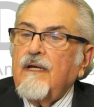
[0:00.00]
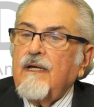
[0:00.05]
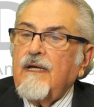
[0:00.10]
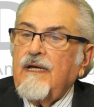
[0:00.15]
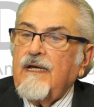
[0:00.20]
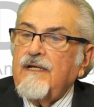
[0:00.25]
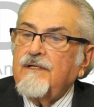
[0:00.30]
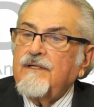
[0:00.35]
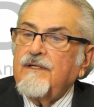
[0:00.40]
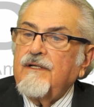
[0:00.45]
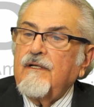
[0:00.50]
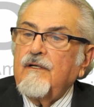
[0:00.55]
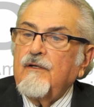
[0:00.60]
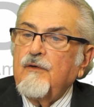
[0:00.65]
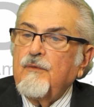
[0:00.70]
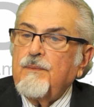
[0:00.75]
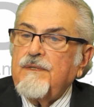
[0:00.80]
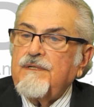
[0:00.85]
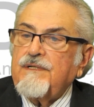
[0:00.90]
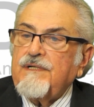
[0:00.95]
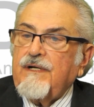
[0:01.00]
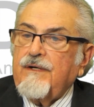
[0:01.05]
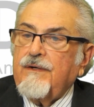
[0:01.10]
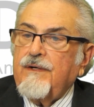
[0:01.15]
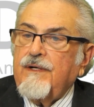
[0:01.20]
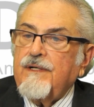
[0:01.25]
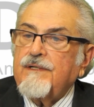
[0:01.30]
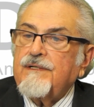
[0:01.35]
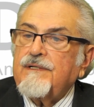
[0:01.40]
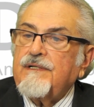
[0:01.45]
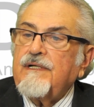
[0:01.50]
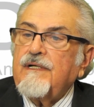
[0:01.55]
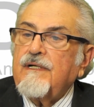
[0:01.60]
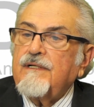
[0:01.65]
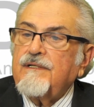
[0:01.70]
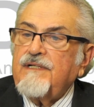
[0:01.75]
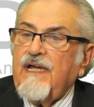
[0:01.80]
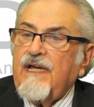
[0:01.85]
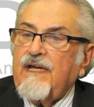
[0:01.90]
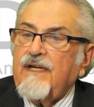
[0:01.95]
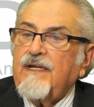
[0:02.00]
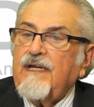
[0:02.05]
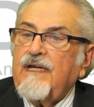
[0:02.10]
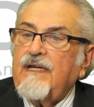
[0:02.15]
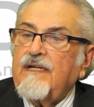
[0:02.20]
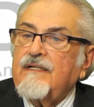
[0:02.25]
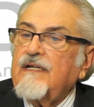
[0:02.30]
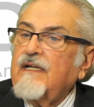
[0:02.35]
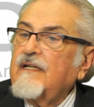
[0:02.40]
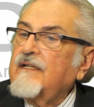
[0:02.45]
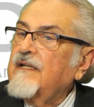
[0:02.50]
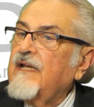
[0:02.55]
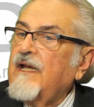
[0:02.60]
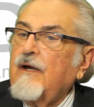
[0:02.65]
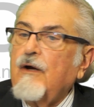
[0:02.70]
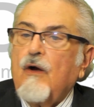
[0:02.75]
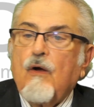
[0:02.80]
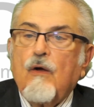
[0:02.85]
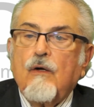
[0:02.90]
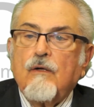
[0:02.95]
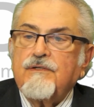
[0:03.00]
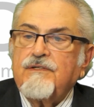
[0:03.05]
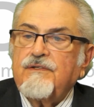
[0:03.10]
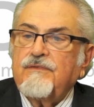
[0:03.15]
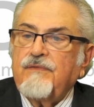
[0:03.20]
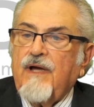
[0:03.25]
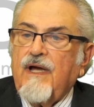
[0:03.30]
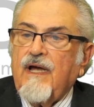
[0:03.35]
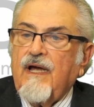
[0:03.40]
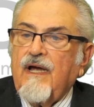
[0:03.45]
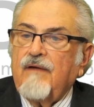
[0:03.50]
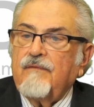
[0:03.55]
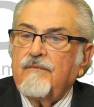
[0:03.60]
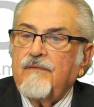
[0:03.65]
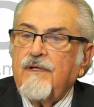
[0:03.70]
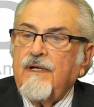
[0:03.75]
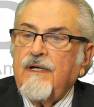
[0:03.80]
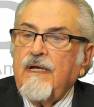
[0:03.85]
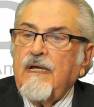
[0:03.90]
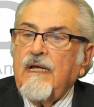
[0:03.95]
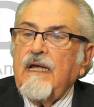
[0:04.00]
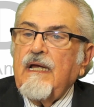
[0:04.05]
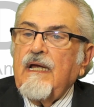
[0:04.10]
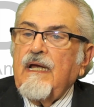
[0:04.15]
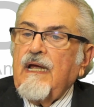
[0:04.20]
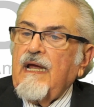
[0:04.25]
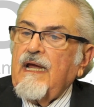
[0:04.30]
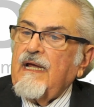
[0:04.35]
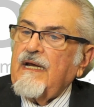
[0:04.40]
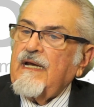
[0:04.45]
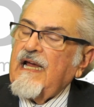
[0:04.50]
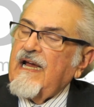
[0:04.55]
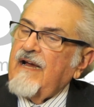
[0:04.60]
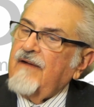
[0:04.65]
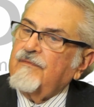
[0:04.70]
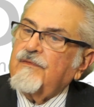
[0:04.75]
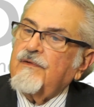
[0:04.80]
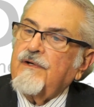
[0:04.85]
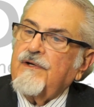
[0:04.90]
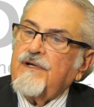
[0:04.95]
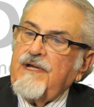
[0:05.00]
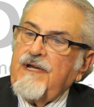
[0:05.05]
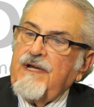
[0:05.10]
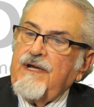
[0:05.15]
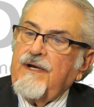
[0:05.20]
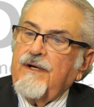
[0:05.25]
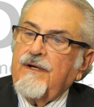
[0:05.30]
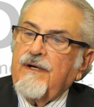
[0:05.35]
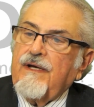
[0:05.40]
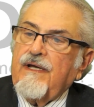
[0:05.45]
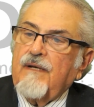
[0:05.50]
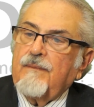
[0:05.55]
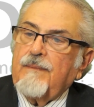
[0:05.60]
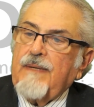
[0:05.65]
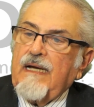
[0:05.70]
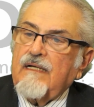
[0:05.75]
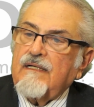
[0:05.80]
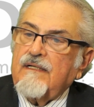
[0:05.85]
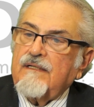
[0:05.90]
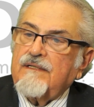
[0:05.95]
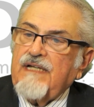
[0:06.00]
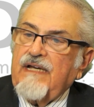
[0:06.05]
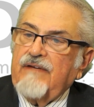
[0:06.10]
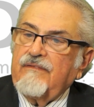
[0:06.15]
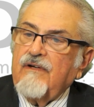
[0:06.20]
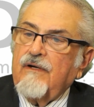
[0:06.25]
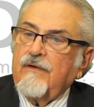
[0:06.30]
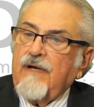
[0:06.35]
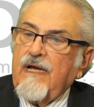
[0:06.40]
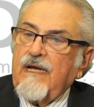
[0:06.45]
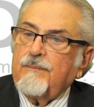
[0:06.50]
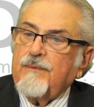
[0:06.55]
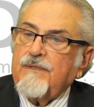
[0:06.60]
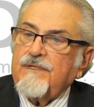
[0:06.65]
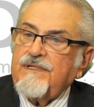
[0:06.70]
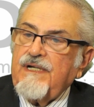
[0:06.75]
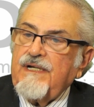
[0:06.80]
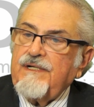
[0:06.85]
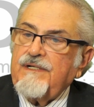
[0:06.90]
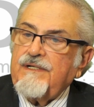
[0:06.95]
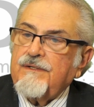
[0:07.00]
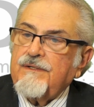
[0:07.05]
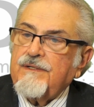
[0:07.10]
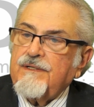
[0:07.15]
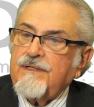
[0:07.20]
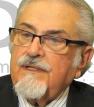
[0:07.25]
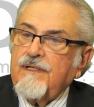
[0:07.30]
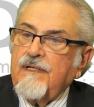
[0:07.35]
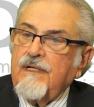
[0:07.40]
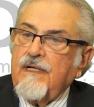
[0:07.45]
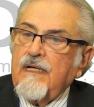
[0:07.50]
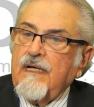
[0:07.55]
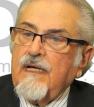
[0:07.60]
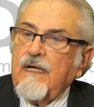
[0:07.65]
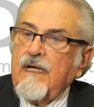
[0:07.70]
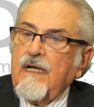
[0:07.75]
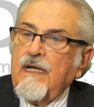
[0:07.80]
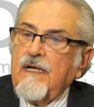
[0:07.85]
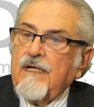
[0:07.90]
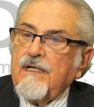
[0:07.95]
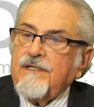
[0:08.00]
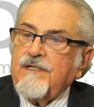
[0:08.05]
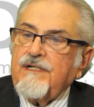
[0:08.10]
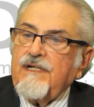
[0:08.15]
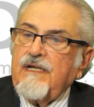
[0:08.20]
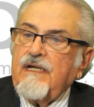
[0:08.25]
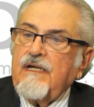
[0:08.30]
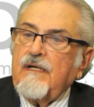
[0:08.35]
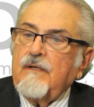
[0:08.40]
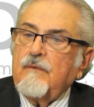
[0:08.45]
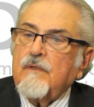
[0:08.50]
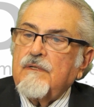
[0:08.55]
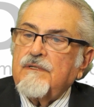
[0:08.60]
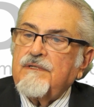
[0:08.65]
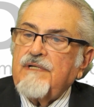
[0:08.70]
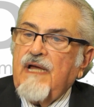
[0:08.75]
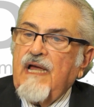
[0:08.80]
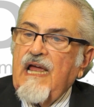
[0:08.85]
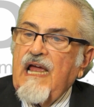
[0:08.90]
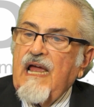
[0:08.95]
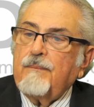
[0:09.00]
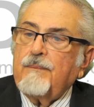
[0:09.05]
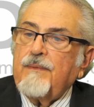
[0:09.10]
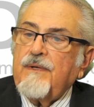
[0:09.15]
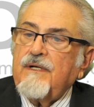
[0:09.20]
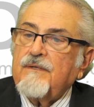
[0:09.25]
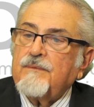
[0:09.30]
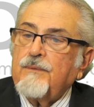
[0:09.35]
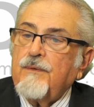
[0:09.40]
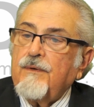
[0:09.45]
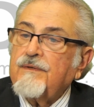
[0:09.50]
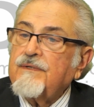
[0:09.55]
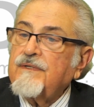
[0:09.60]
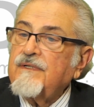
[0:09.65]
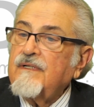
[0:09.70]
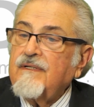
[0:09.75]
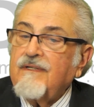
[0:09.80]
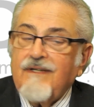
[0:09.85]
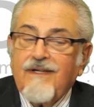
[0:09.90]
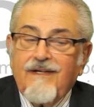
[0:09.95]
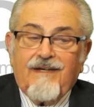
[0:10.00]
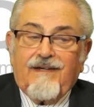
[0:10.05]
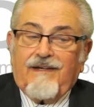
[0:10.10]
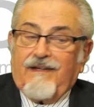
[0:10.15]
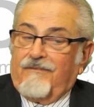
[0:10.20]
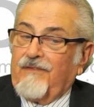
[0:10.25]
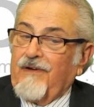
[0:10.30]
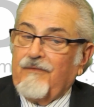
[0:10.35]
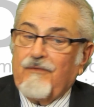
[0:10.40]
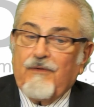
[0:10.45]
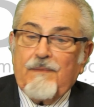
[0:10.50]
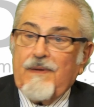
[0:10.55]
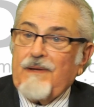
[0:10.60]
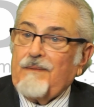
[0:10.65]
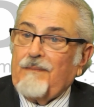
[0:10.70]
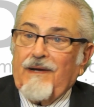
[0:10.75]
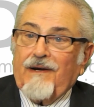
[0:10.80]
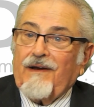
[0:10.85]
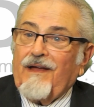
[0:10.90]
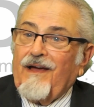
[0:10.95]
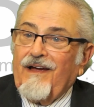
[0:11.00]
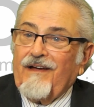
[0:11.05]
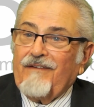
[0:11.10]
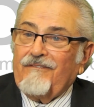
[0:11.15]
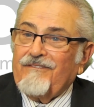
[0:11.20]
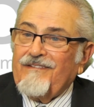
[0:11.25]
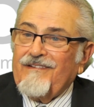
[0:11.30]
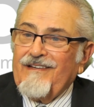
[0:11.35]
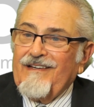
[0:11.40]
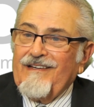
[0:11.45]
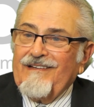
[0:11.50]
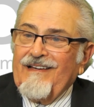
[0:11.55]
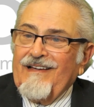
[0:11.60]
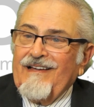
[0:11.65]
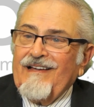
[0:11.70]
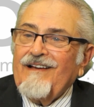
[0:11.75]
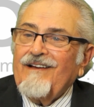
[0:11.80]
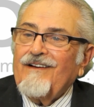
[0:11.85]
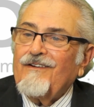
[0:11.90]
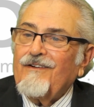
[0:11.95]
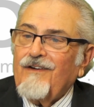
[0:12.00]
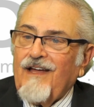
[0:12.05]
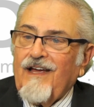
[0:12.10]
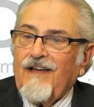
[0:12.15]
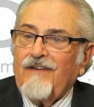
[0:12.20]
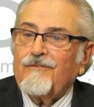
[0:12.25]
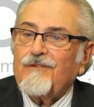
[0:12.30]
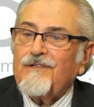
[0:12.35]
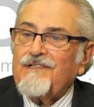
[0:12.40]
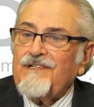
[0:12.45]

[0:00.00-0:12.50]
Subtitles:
into the lupus areas in a technique that they all survived. And after a year and about 7 or 8 procedures, she was the happiest person I've ever met in my life. Her life was